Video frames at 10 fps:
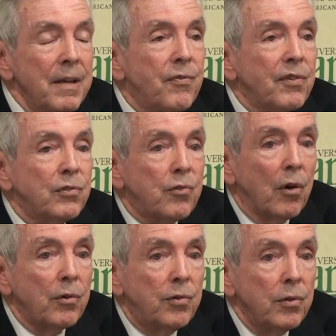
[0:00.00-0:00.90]

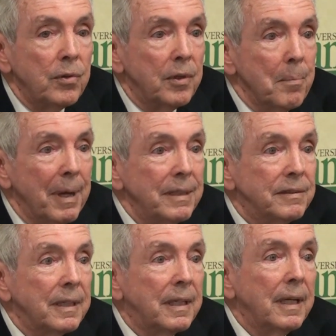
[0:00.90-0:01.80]
infrastructure, the
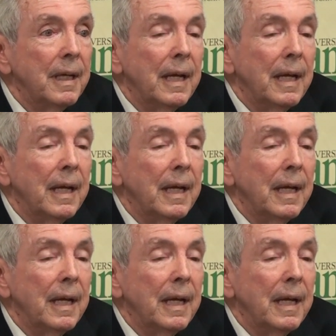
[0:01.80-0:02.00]
basic